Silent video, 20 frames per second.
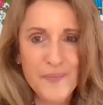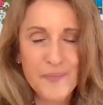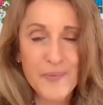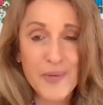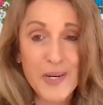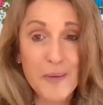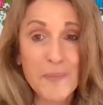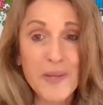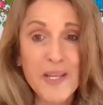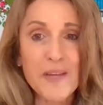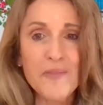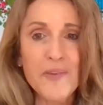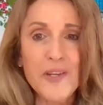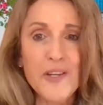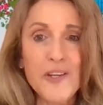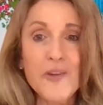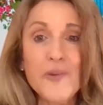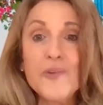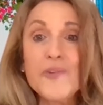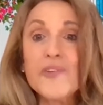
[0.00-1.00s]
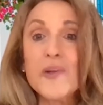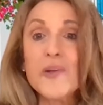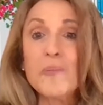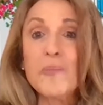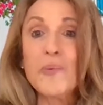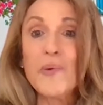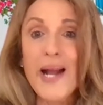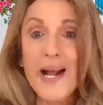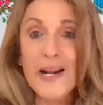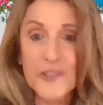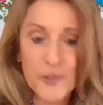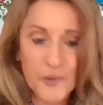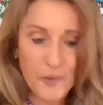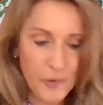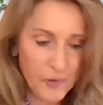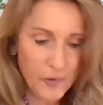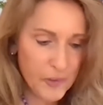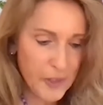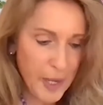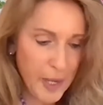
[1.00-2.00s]
And I'm giving you some
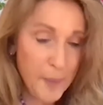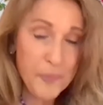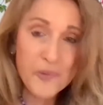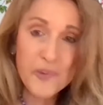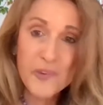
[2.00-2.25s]
practical steps.